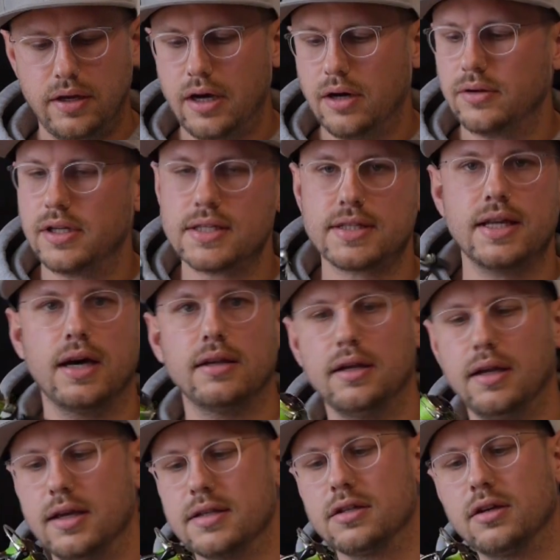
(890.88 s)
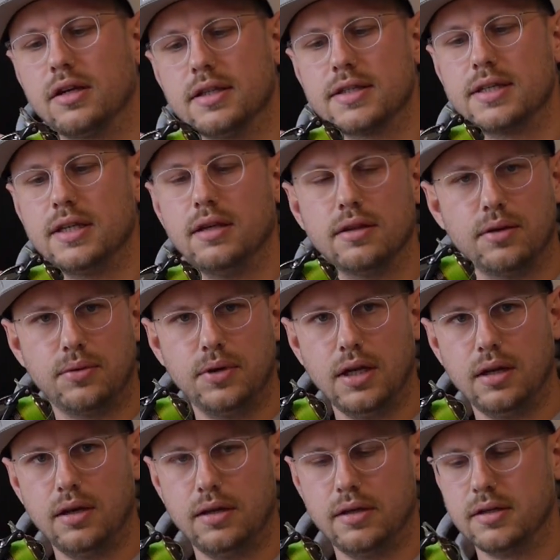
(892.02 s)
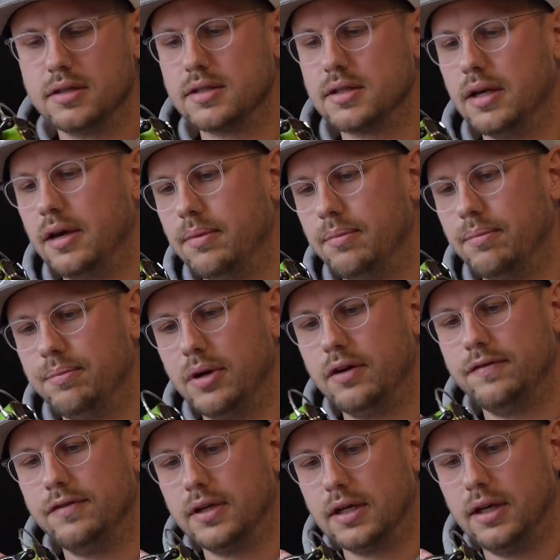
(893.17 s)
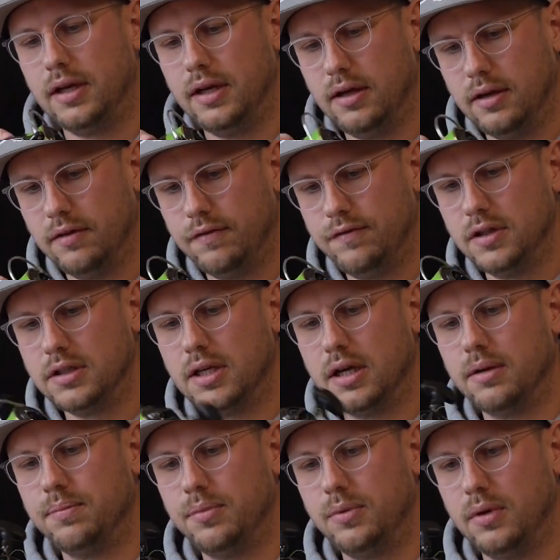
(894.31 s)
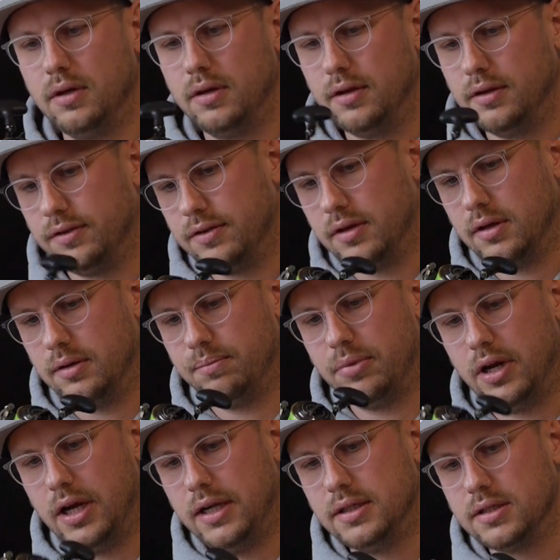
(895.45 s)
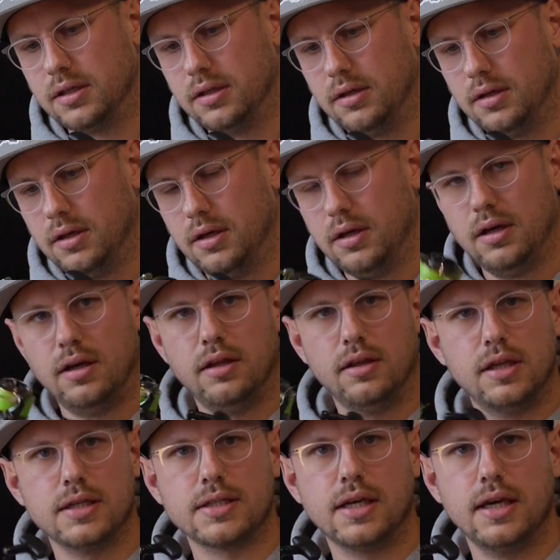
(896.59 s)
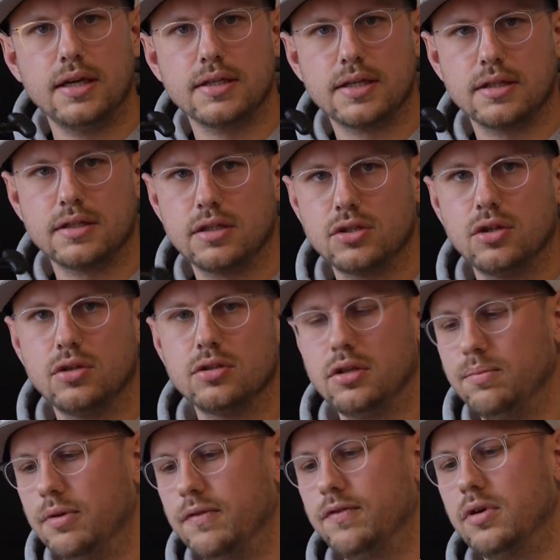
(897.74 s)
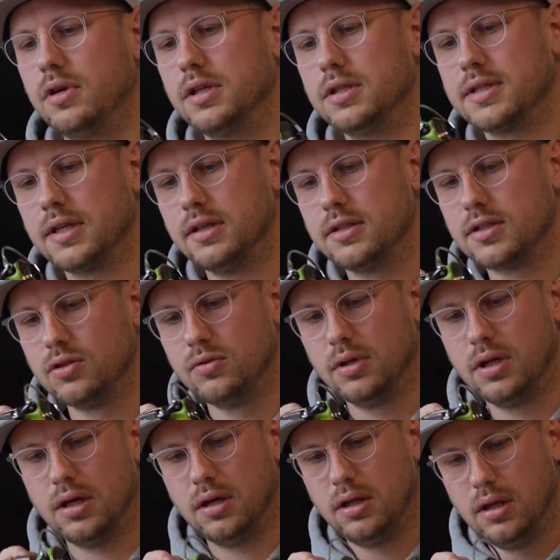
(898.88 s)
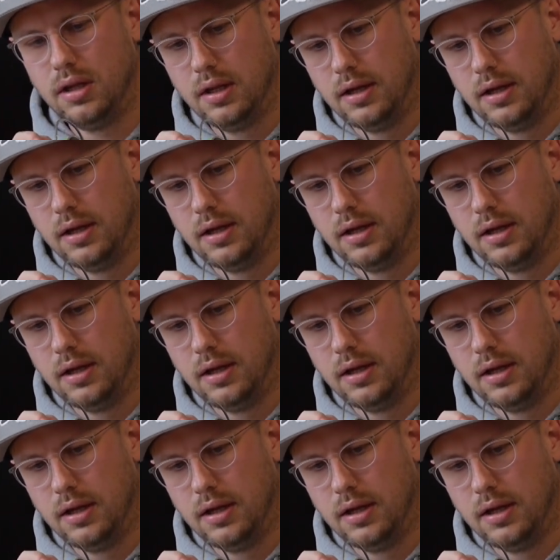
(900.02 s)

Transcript: Now it is done. As you can see, the reel is perfectly filled up with braid. In this case, as I told you before, it's Kizuna.